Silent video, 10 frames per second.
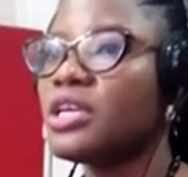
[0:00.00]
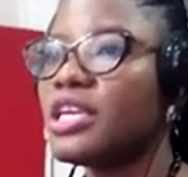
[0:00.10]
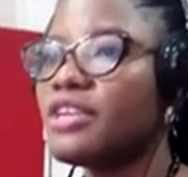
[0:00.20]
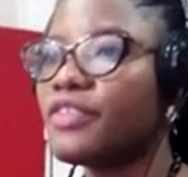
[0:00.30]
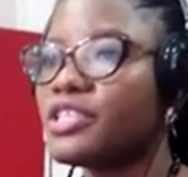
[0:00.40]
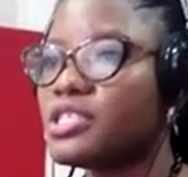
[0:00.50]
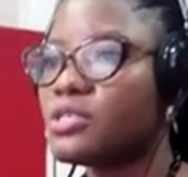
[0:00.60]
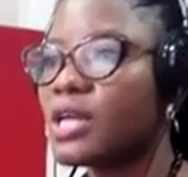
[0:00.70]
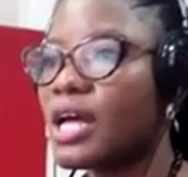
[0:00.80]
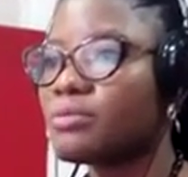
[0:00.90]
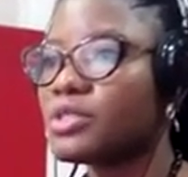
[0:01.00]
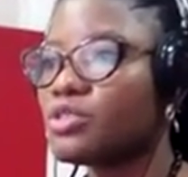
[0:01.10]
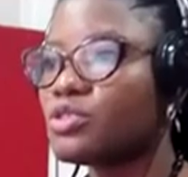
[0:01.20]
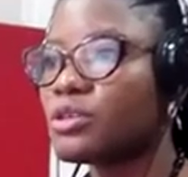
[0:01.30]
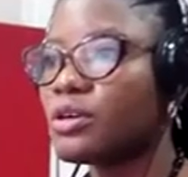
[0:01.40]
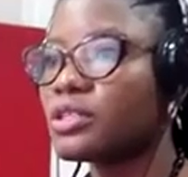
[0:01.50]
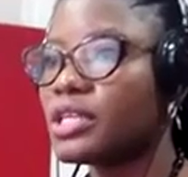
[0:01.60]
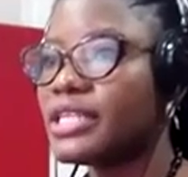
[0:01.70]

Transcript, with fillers: If a deal had been struck,